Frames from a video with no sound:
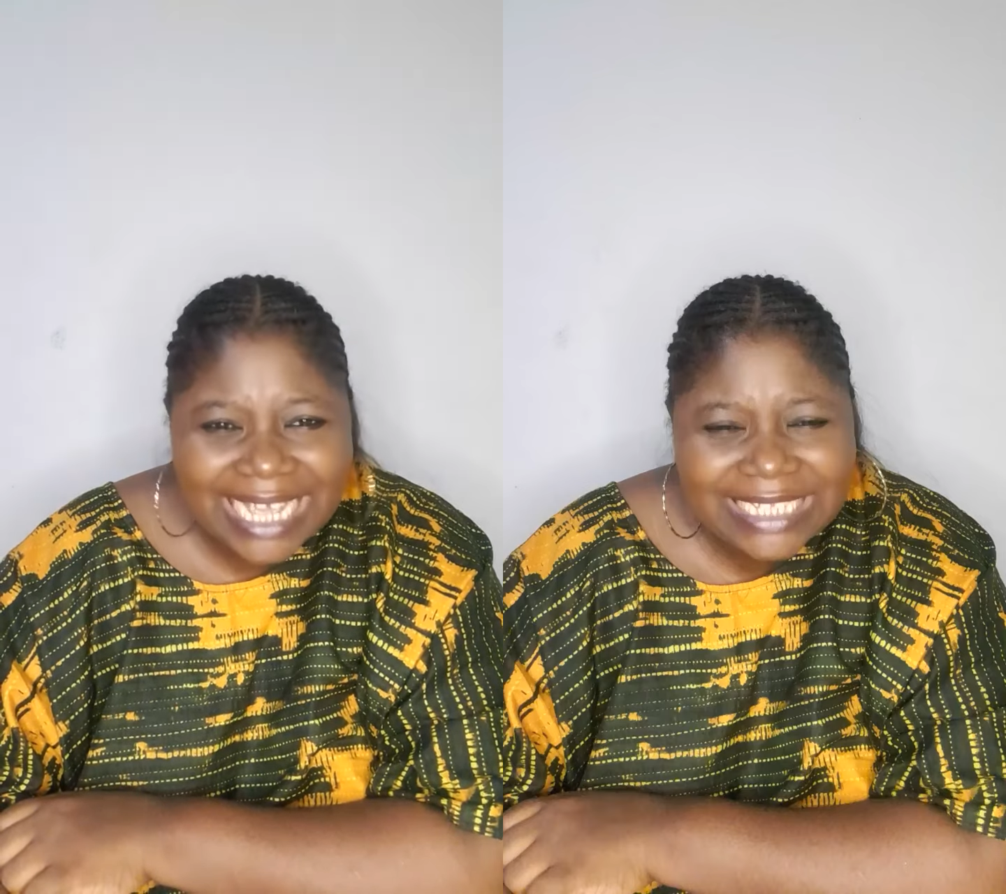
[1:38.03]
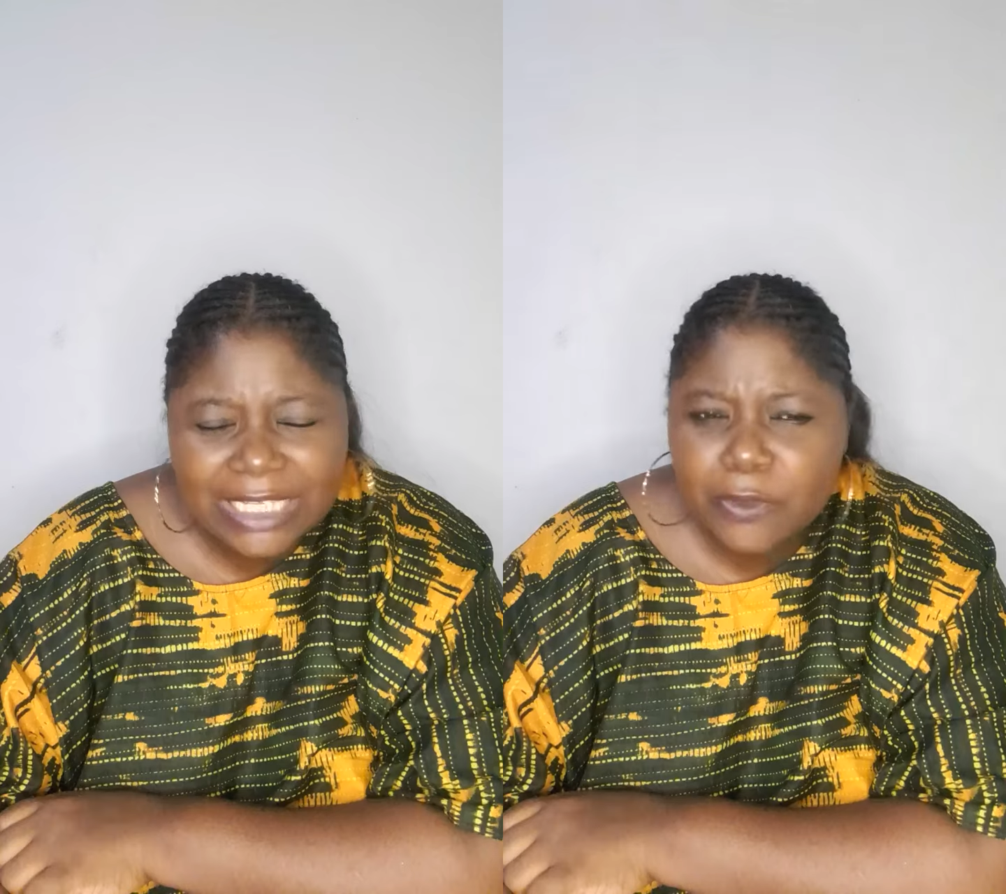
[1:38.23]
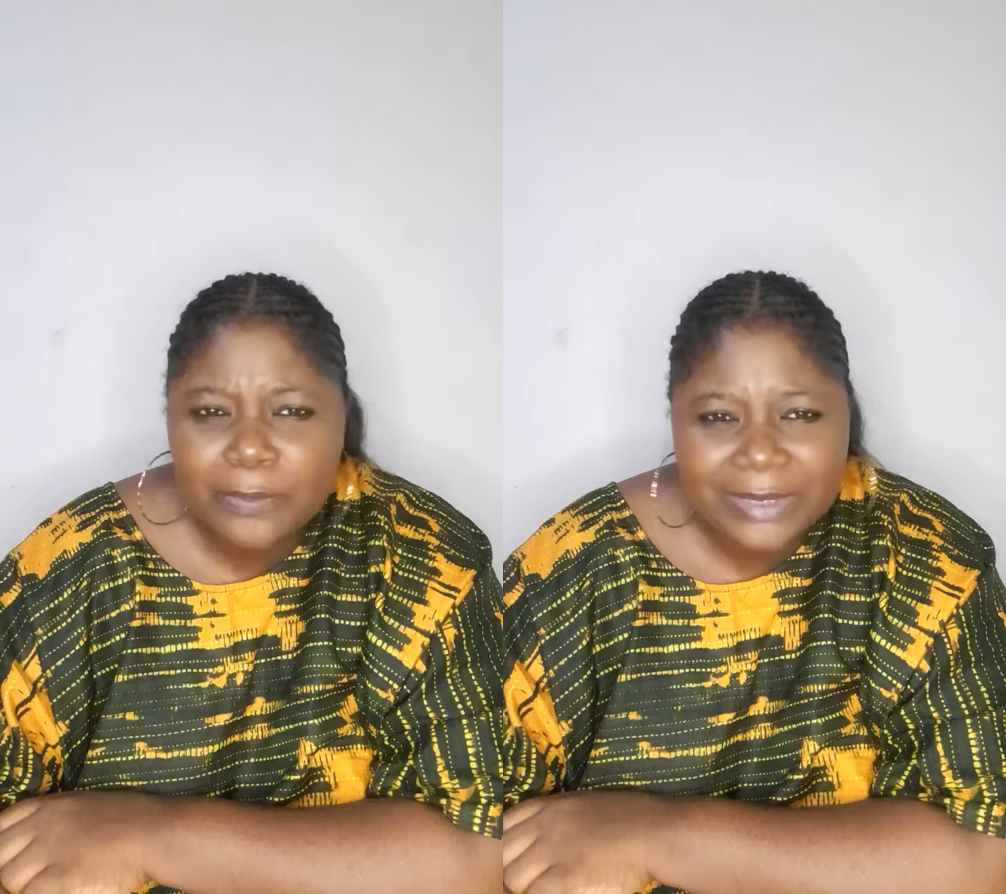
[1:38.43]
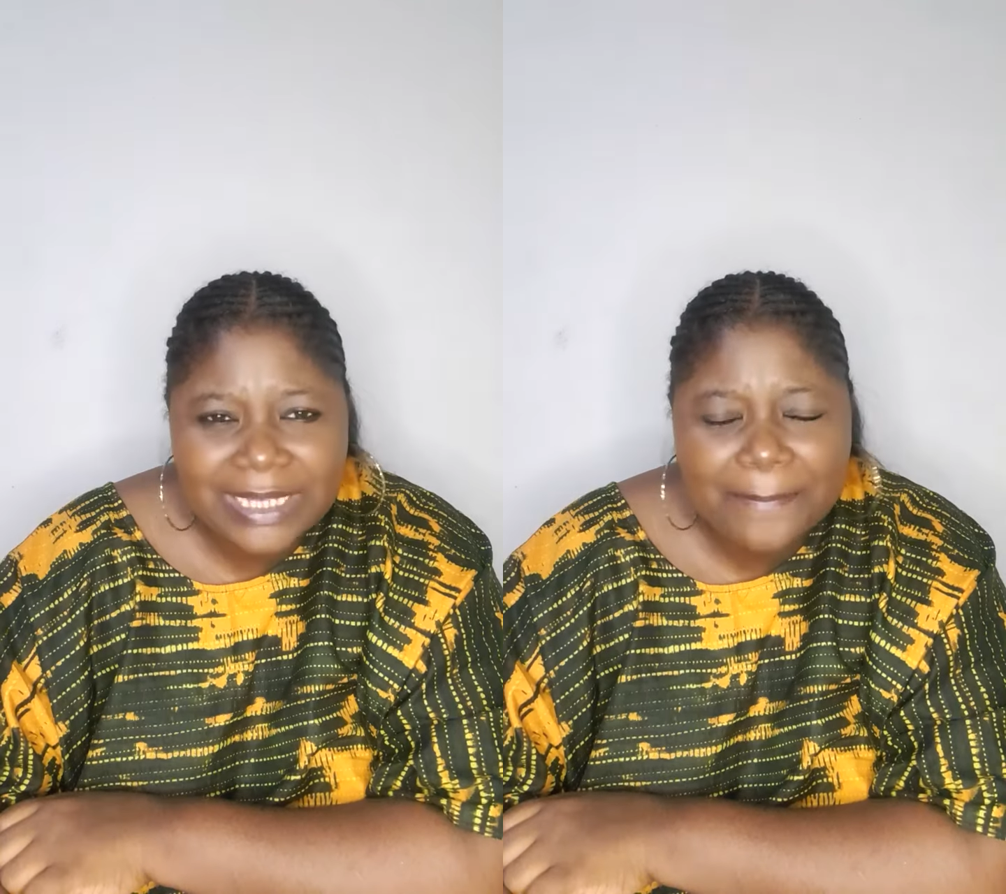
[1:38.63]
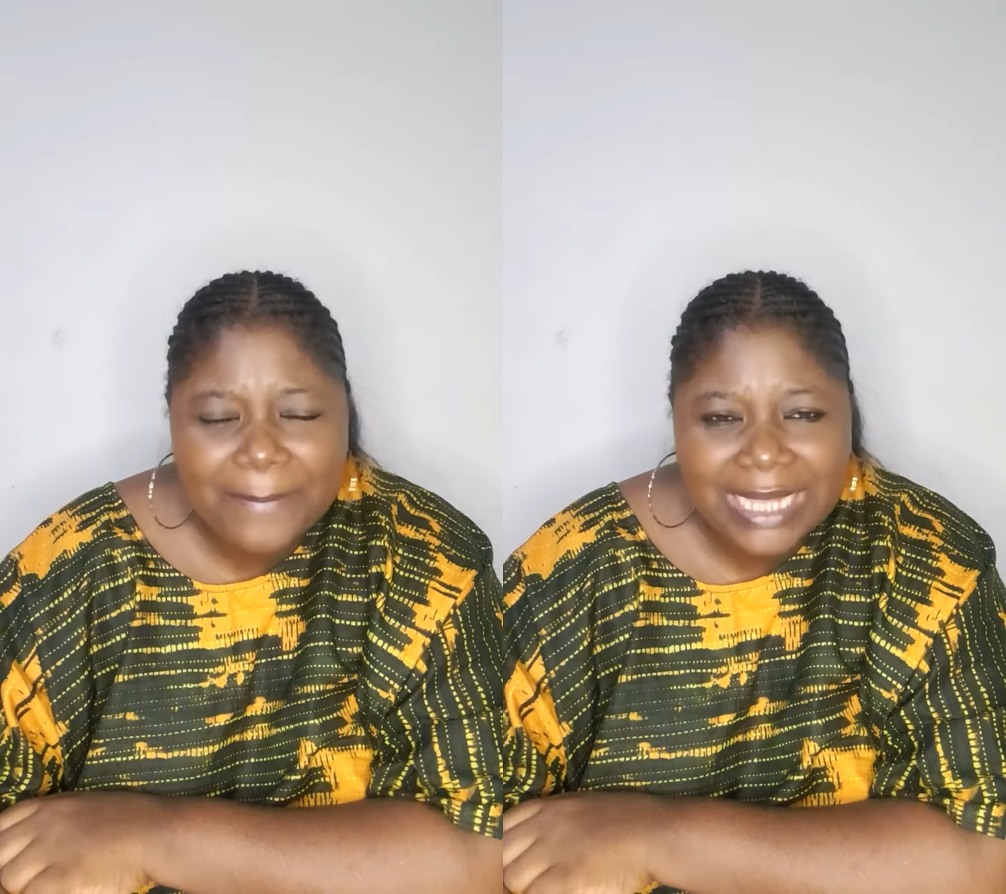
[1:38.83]
ended up
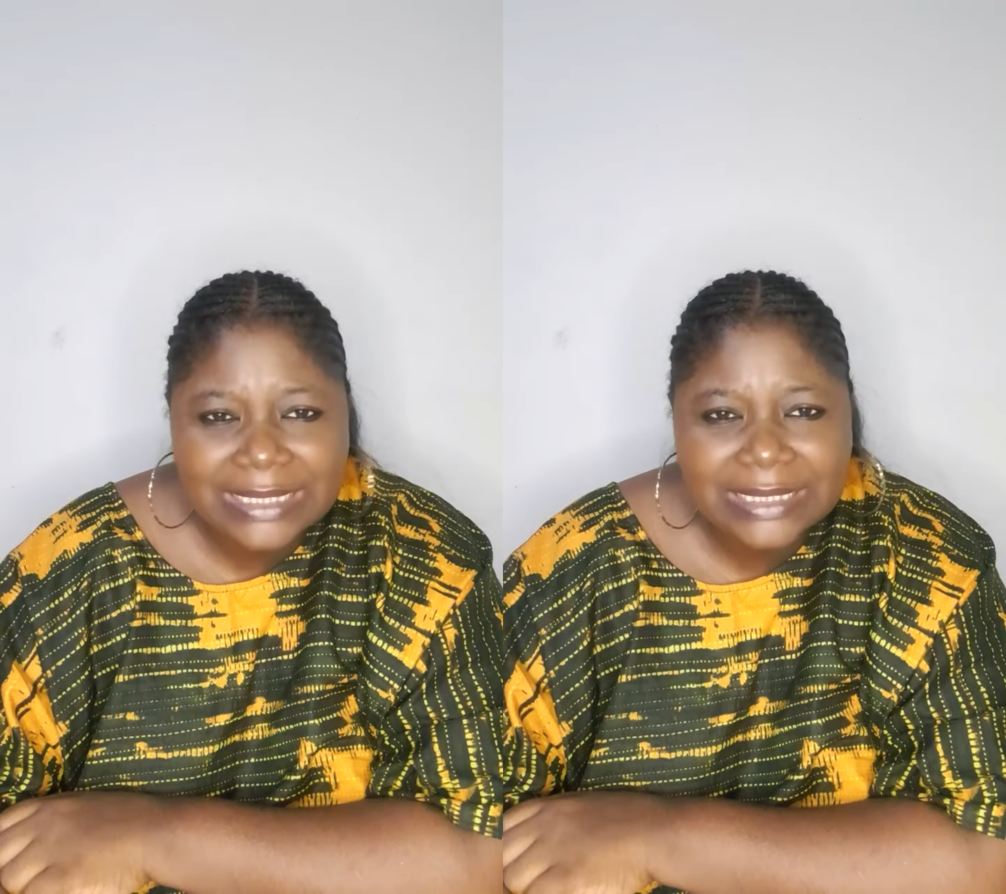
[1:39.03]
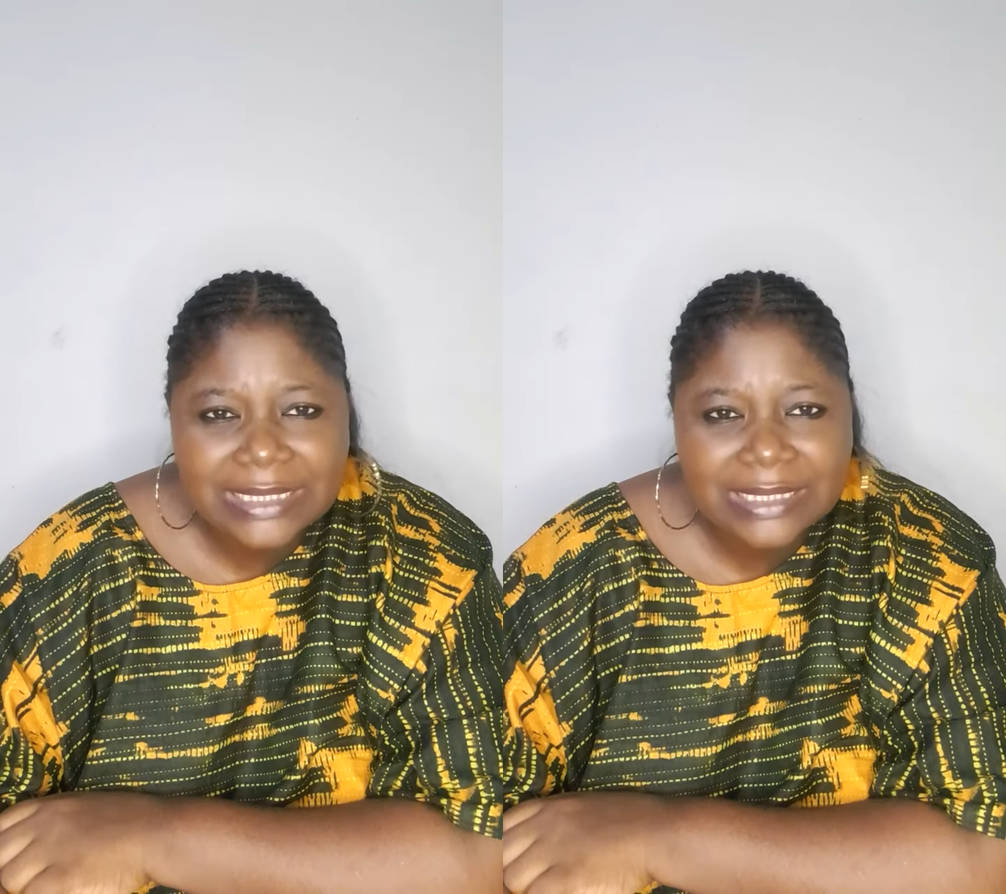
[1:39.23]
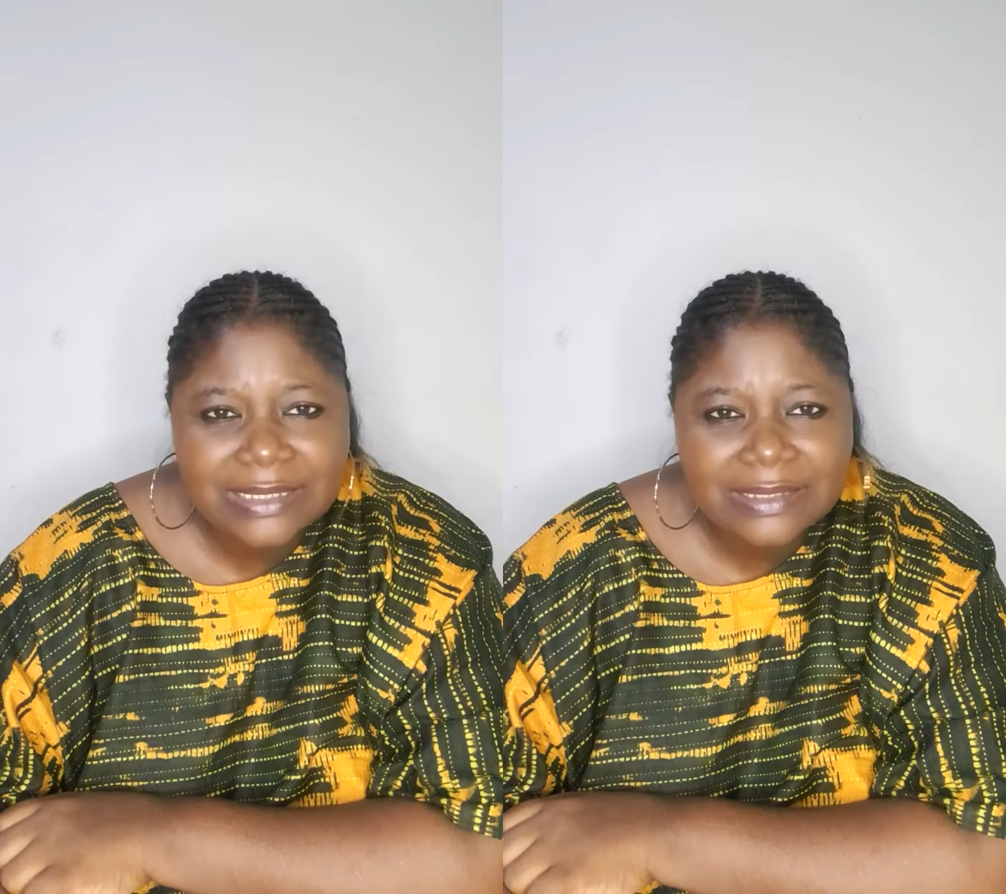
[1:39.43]
in a mess.